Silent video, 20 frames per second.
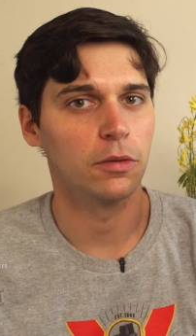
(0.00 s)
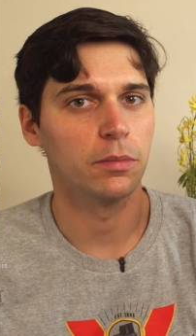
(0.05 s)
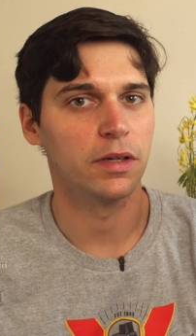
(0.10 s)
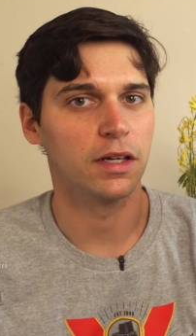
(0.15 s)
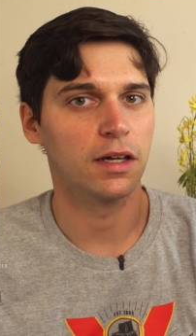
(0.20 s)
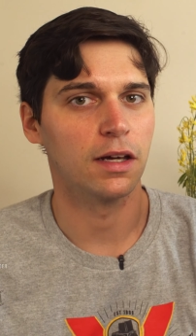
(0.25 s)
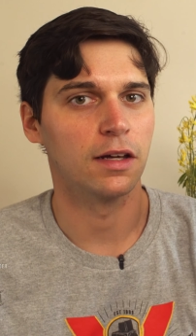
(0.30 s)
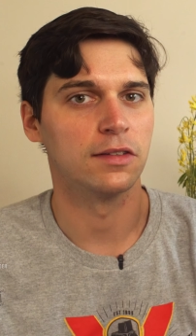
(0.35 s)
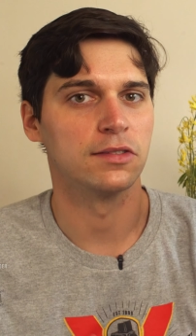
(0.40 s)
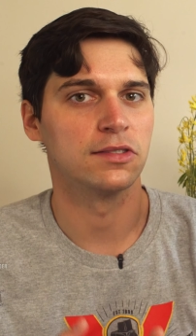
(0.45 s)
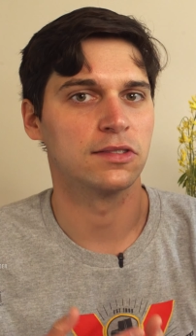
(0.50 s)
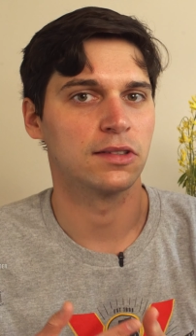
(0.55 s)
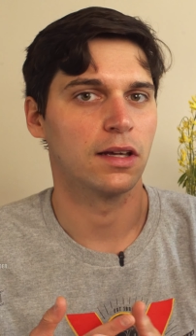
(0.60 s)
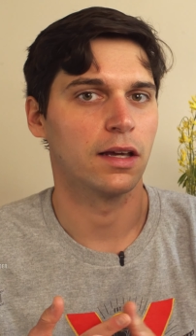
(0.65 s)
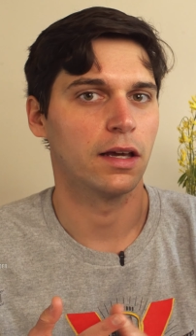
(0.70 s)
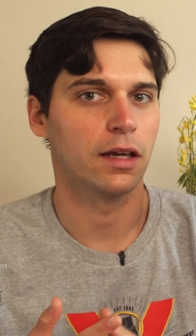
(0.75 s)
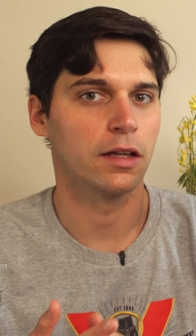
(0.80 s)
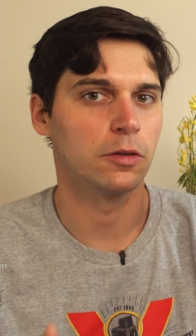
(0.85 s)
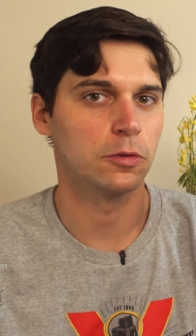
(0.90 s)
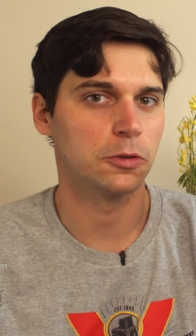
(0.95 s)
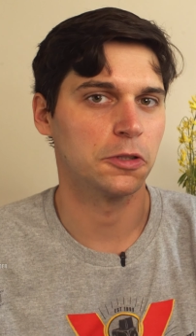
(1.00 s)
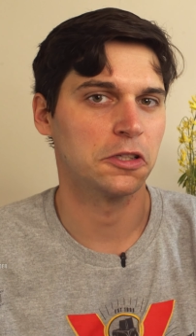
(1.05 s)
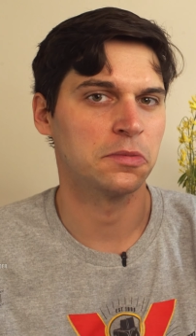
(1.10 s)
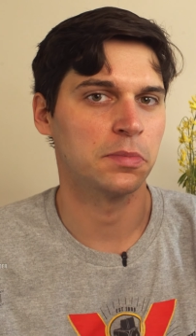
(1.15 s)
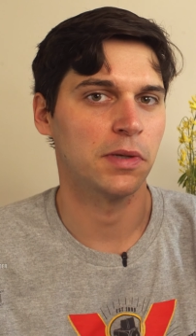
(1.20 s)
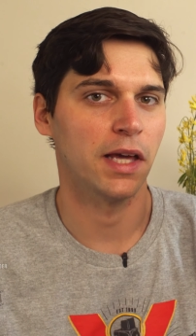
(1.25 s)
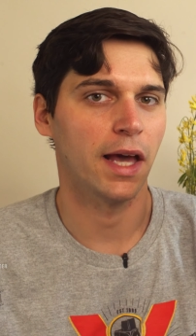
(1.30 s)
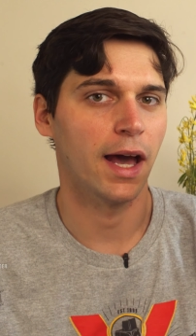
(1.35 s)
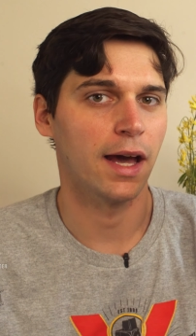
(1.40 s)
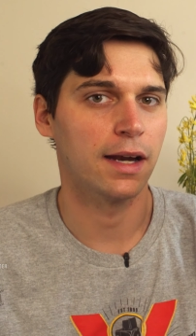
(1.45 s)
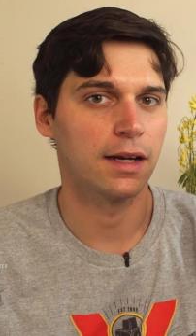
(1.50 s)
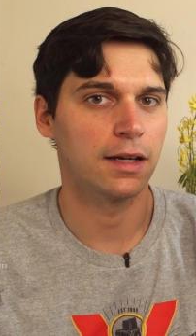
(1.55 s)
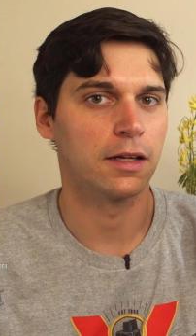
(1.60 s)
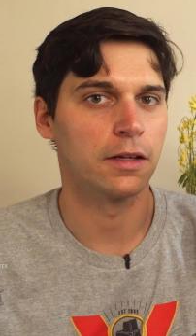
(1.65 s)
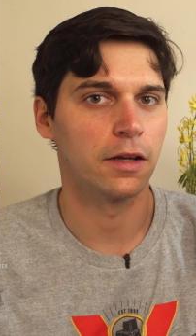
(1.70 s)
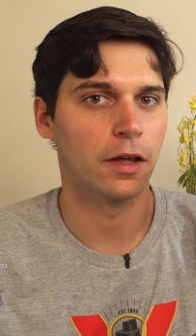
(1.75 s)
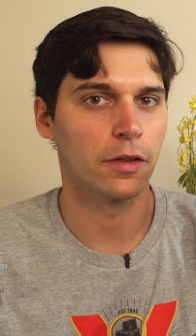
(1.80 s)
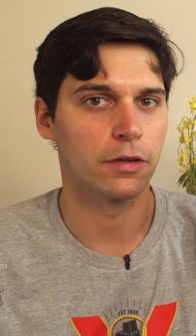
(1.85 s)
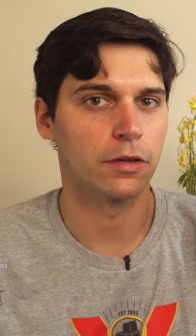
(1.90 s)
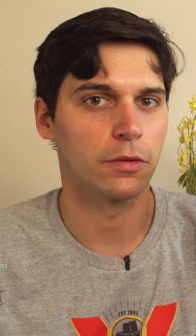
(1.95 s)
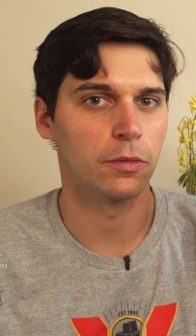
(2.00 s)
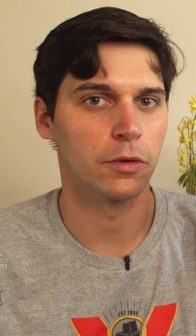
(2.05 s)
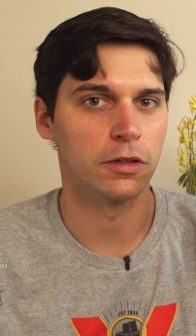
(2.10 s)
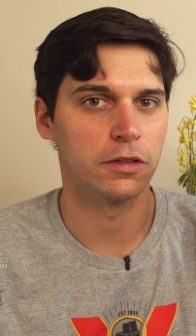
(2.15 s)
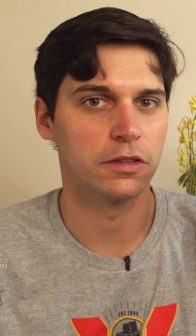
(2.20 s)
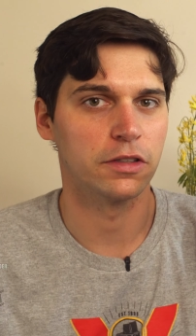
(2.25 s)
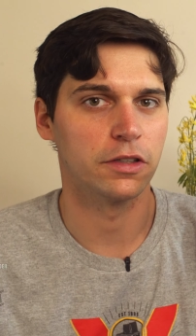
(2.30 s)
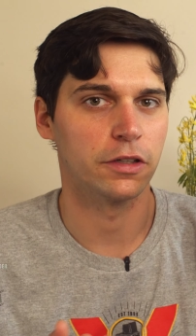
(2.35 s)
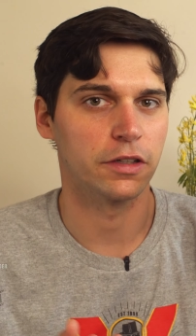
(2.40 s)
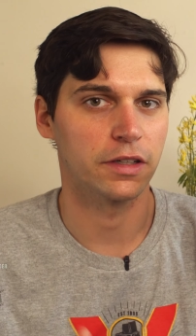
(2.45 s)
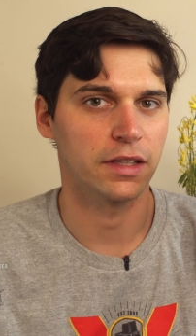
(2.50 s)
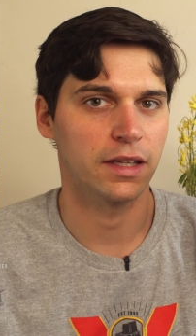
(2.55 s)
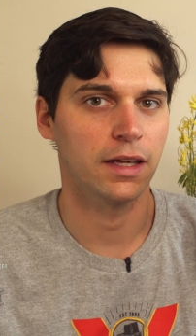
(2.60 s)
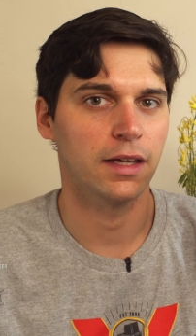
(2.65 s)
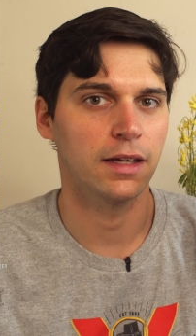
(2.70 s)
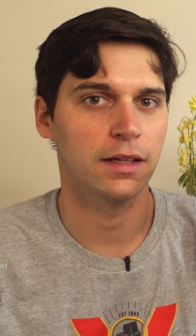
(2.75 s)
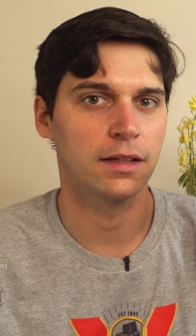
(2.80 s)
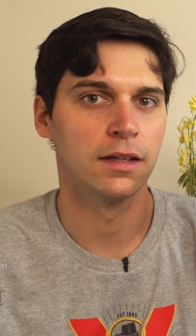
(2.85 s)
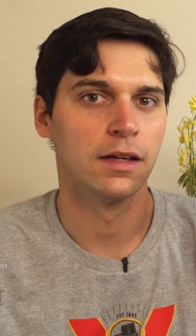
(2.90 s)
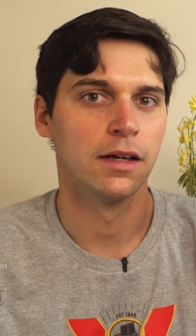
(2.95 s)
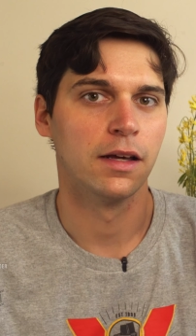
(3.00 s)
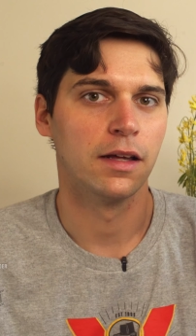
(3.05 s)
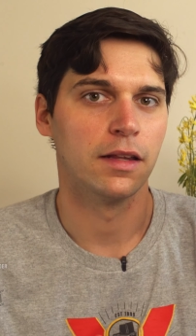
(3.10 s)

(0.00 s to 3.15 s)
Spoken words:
because it'll just be adding another one to your kit